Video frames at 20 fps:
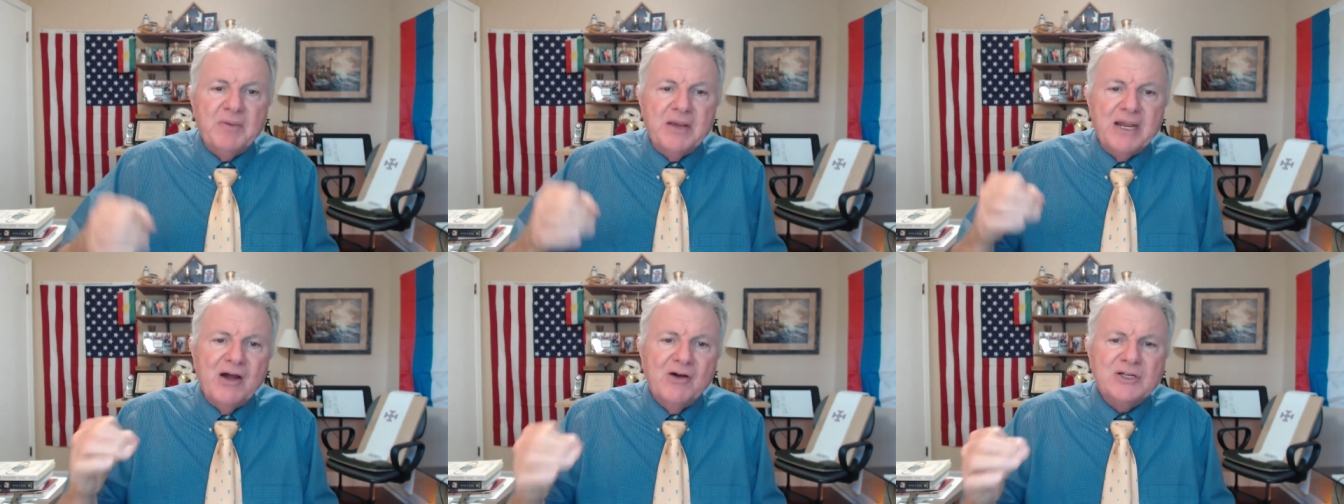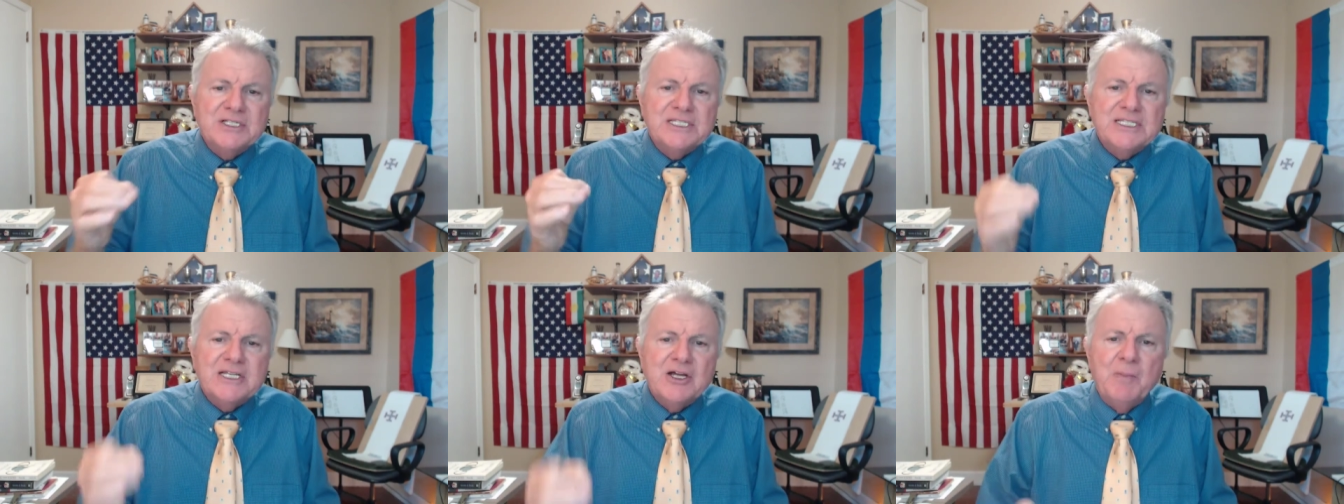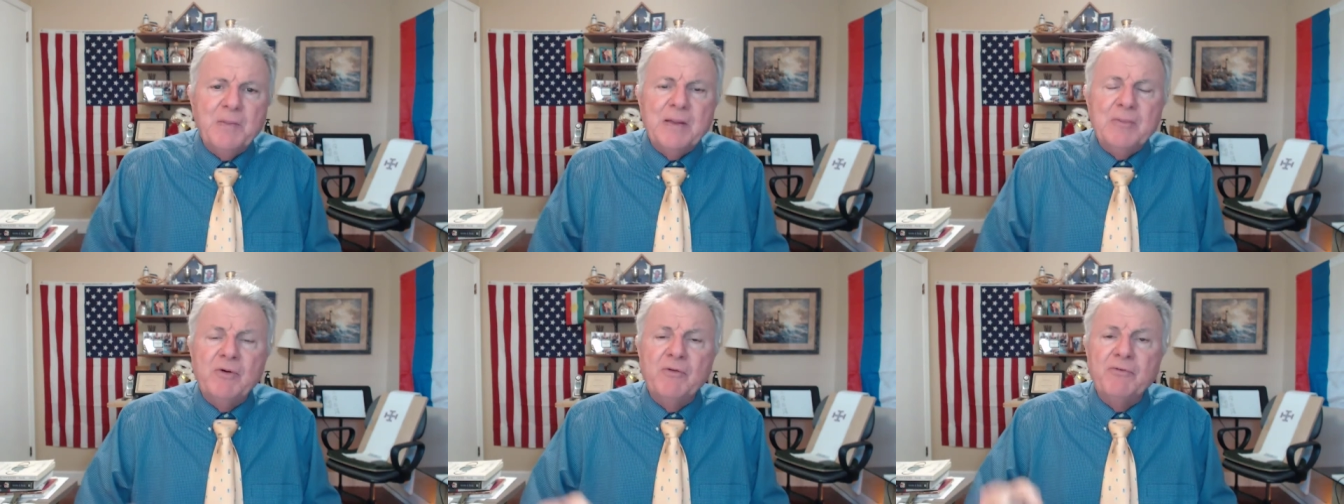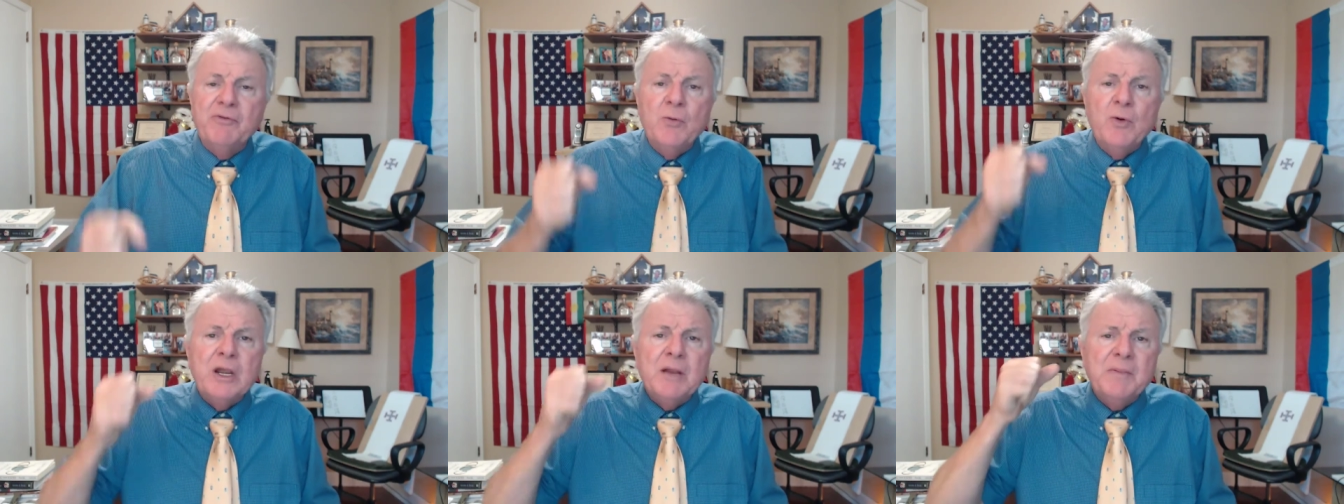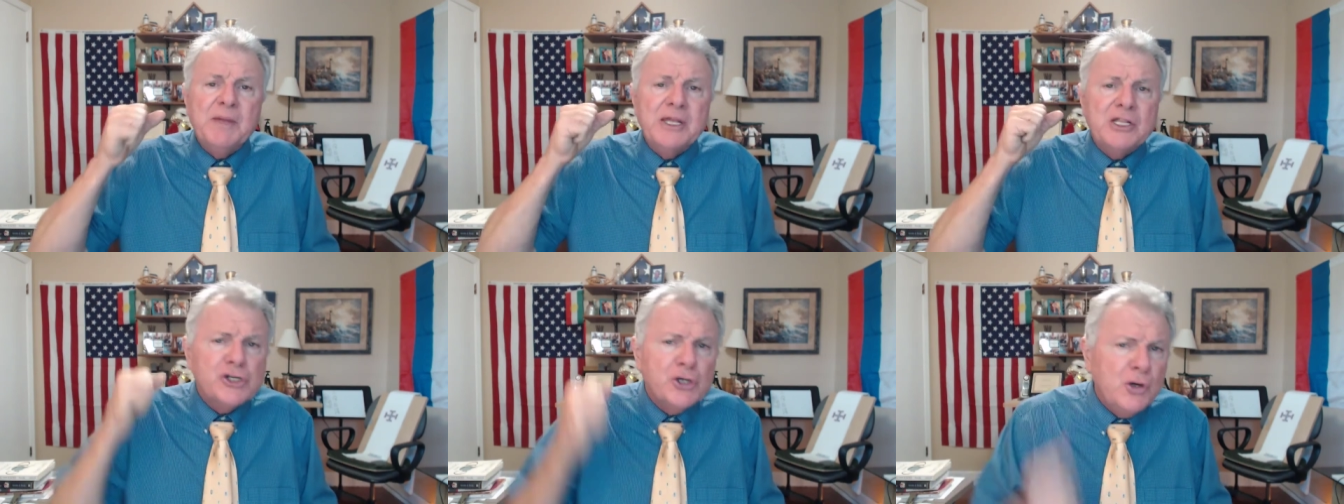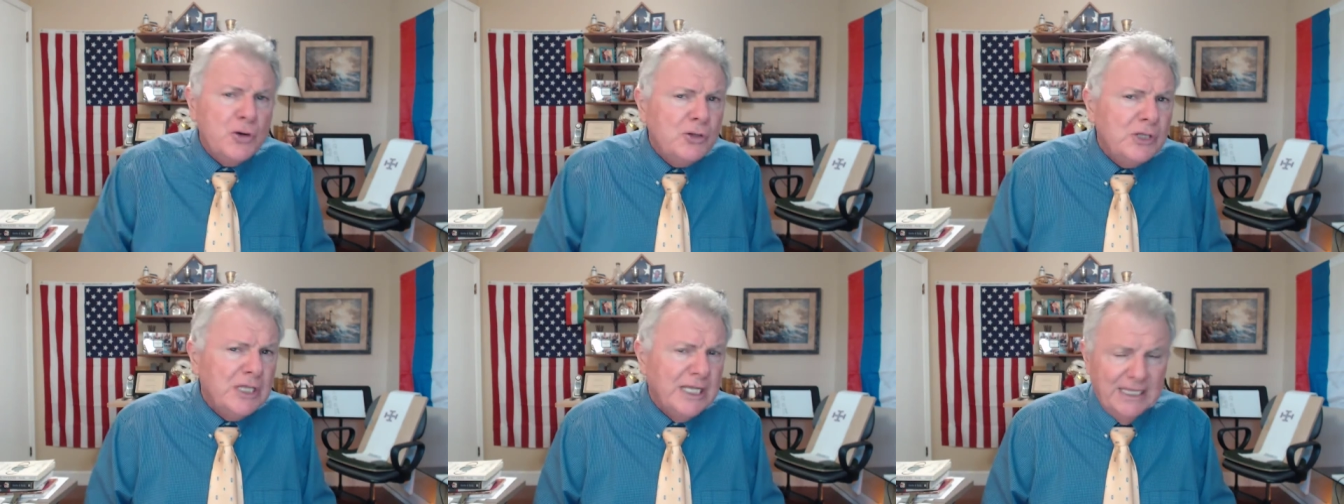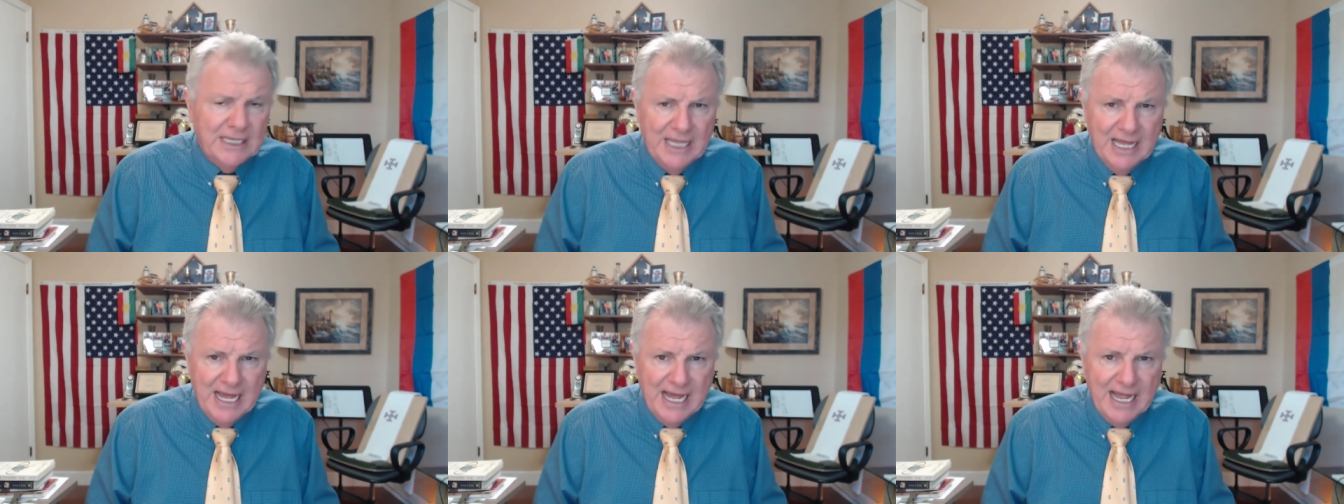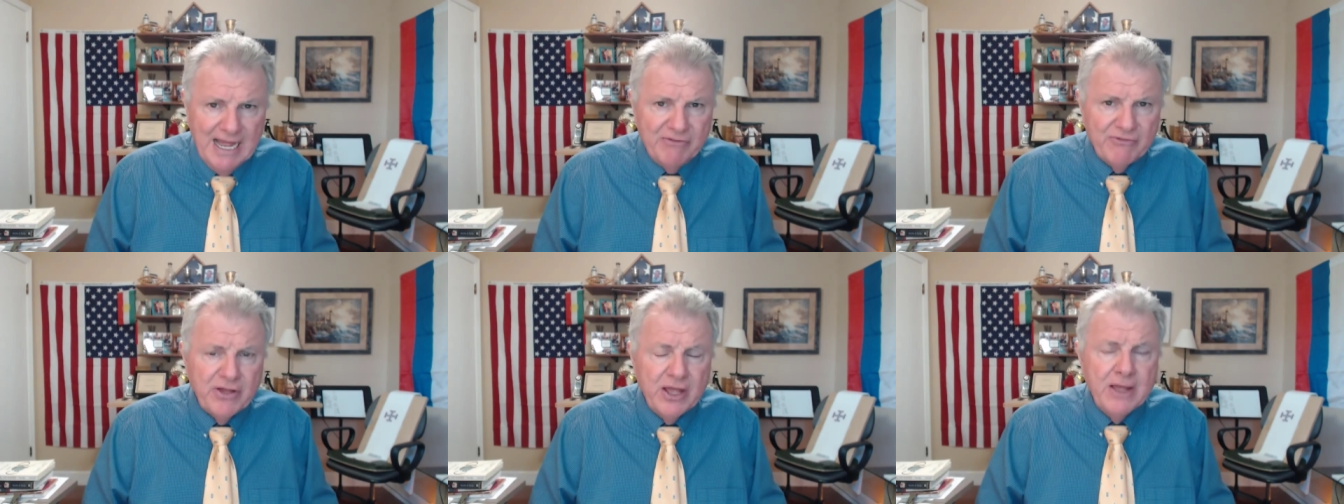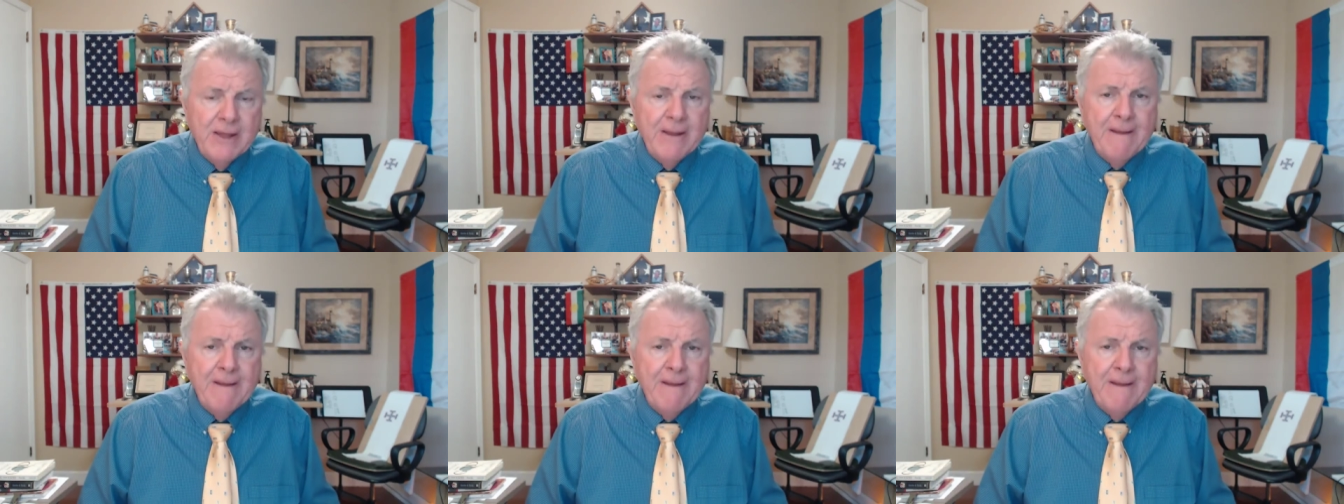But I always tell people if you want to be truly alive,